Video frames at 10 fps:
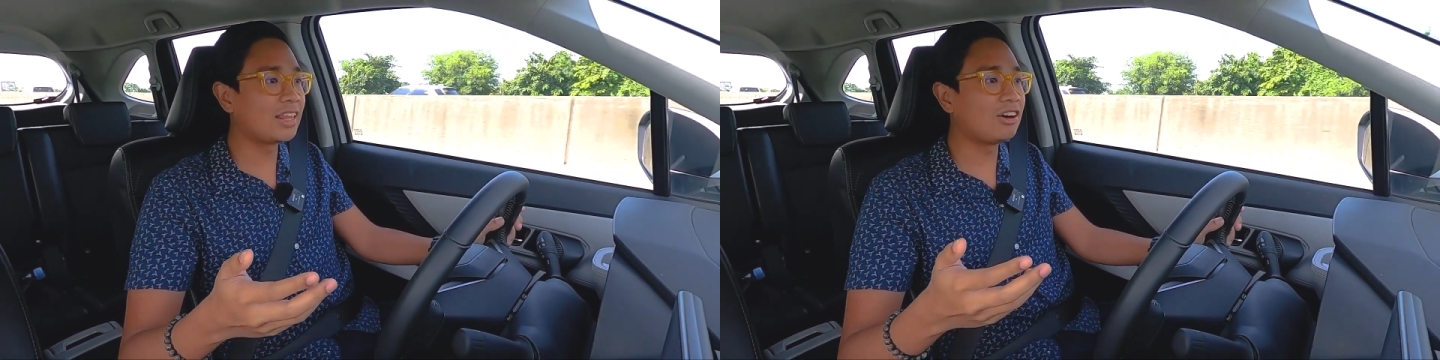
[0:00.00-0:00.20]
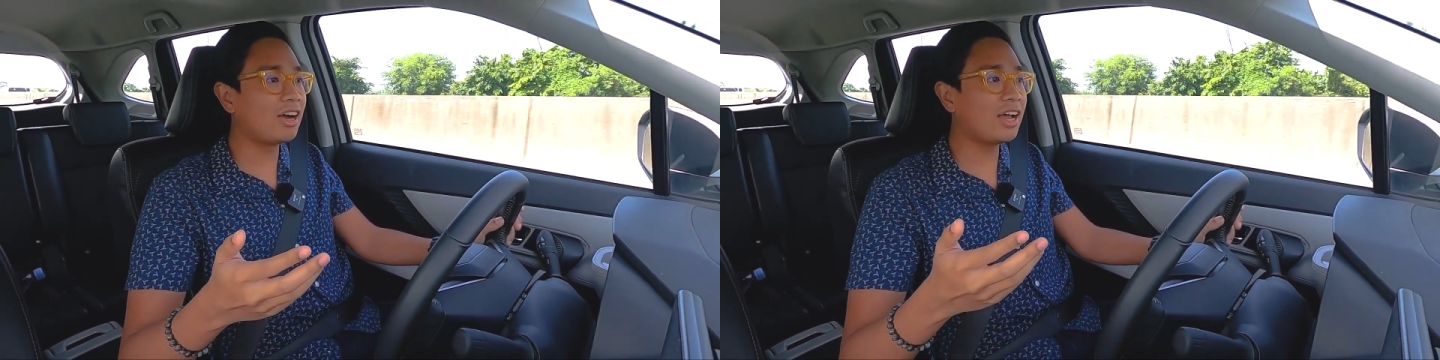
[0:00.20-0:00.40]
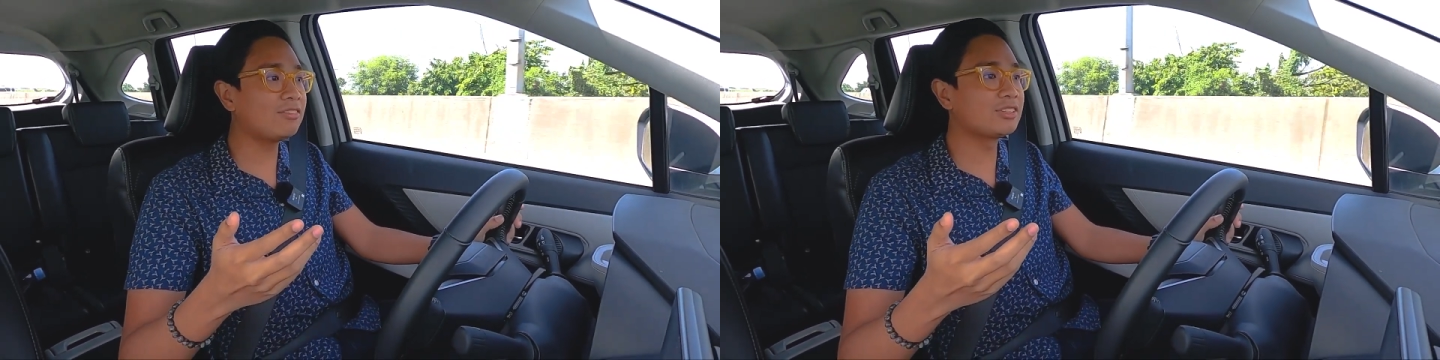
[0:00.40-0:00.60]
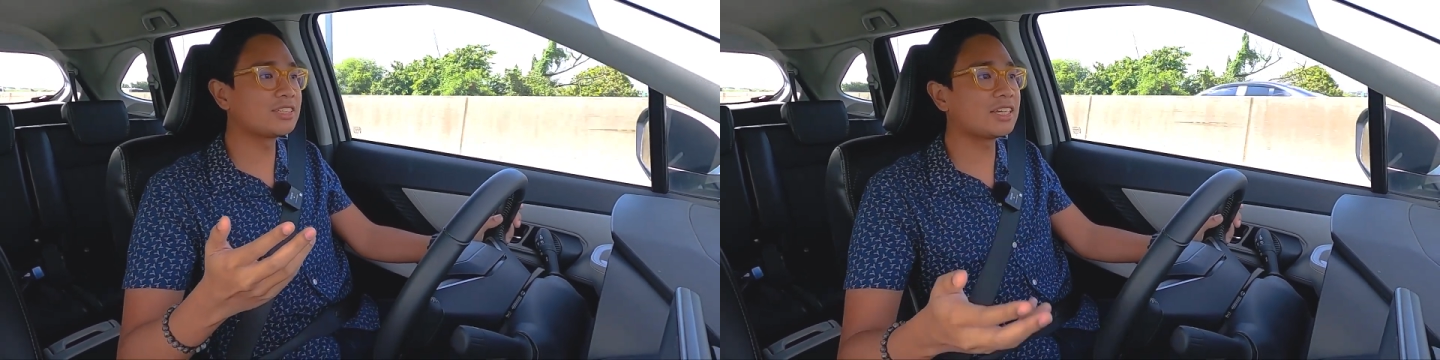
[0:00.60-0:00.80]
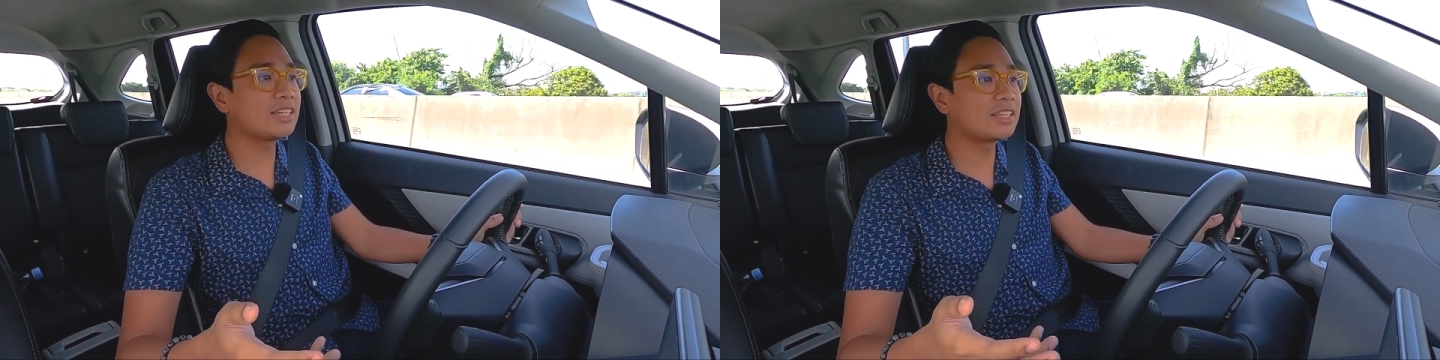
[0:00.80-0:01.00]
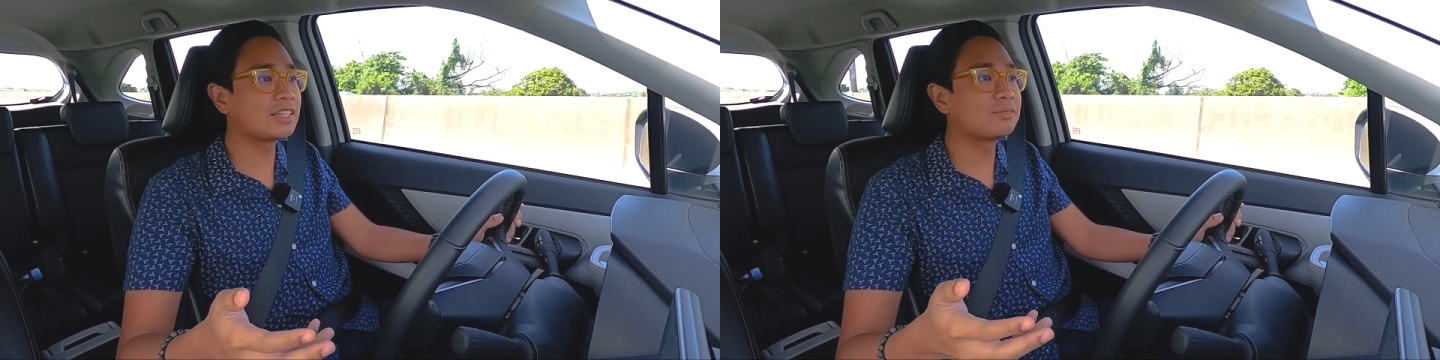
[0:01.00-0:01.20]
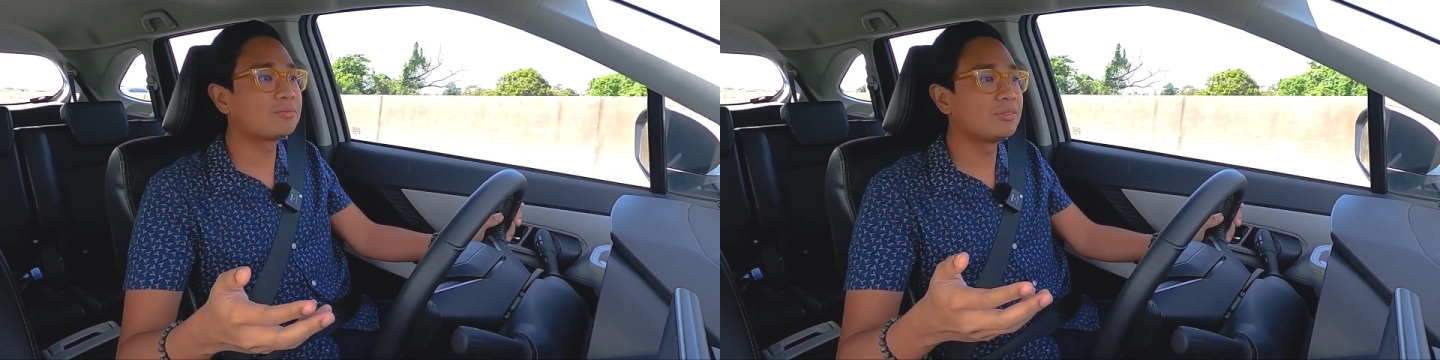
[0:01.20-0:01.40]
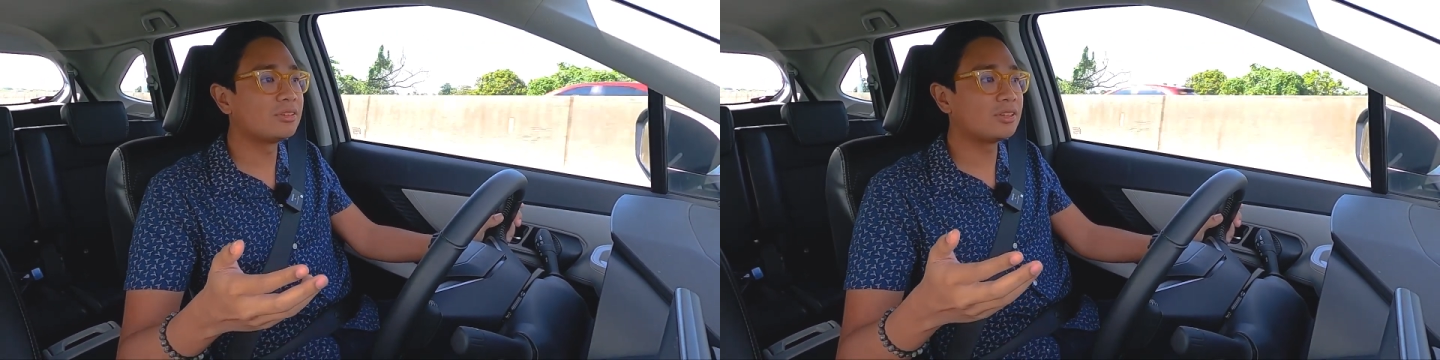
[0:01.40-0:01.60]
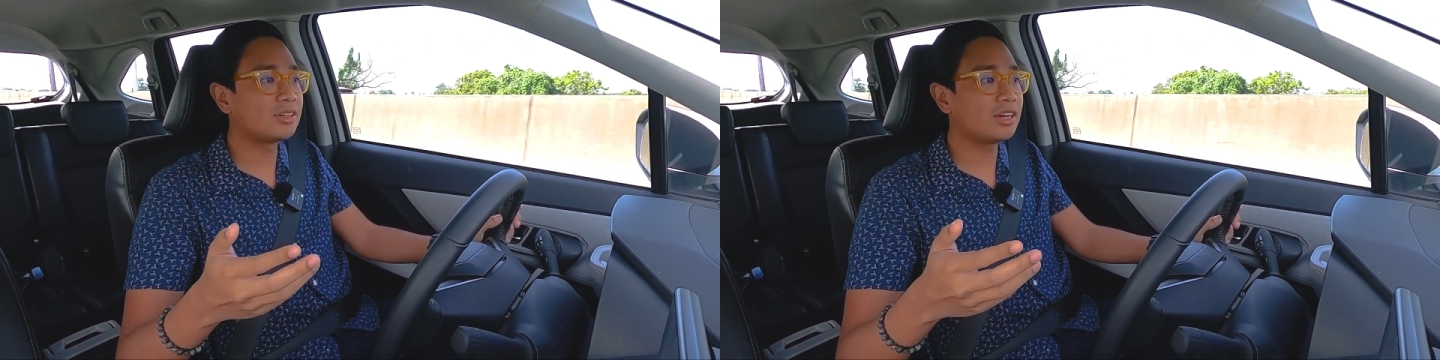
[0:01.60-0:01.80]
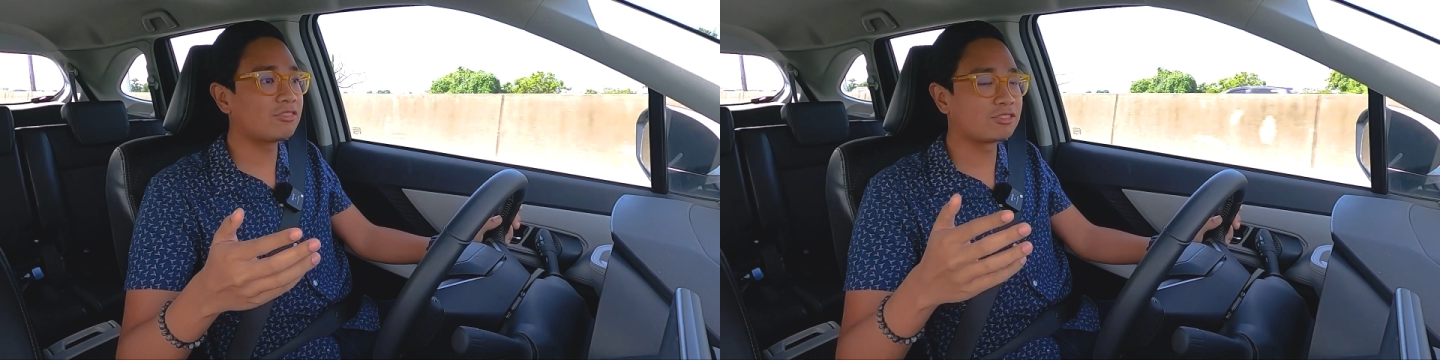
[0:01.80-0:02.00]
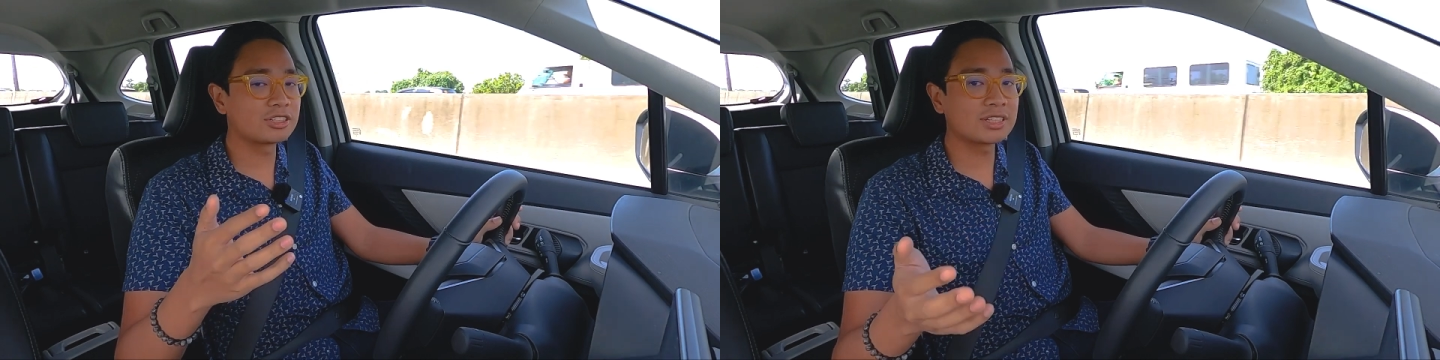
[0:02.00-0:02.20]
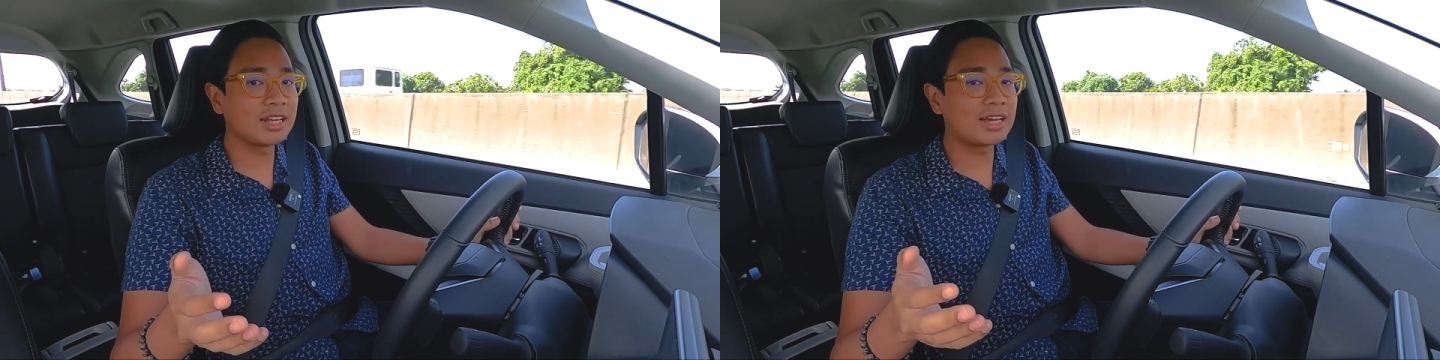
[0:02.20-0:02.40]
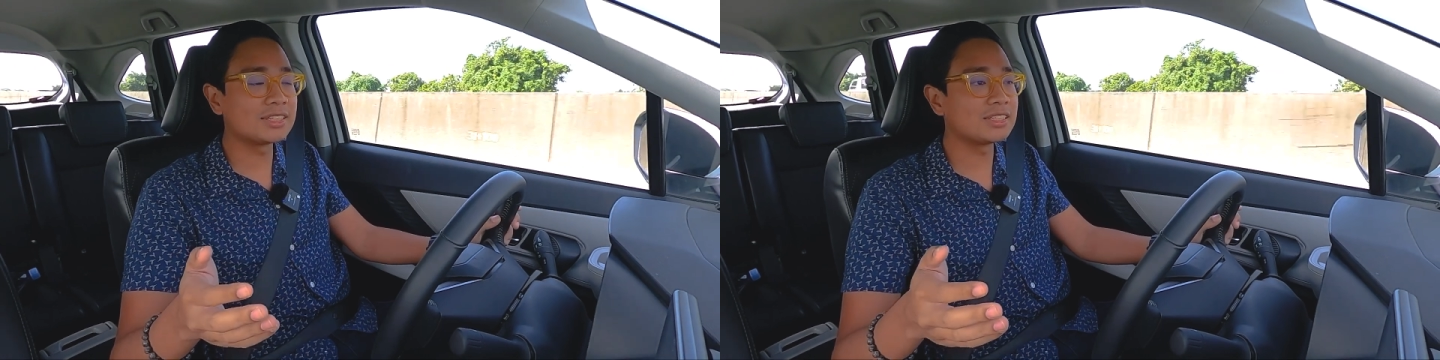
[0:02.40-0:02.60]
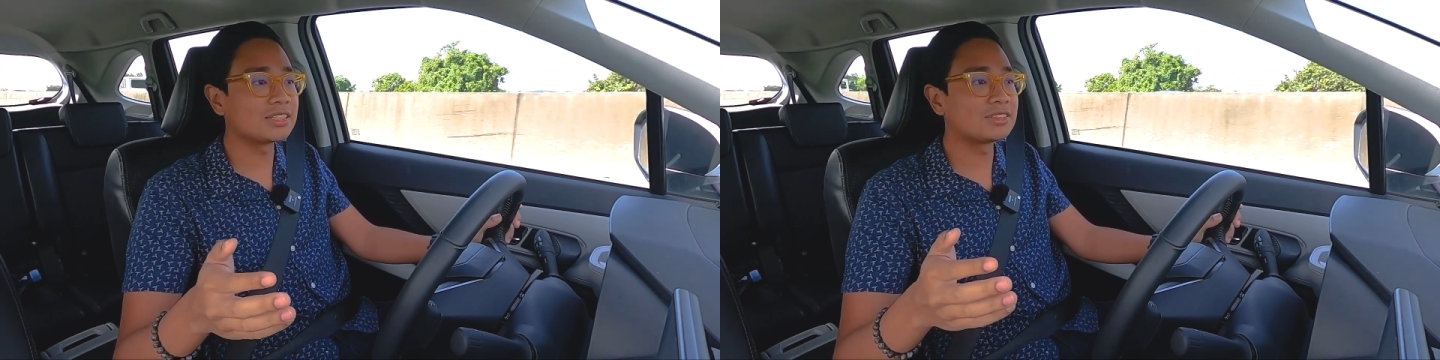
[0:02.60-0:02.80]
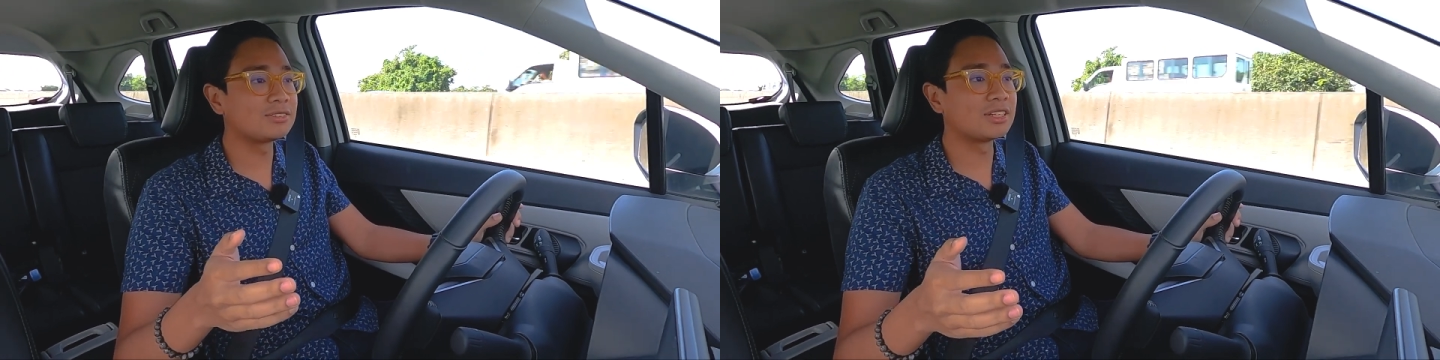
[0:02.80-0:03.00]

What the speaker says: Now I have to say that at first glance it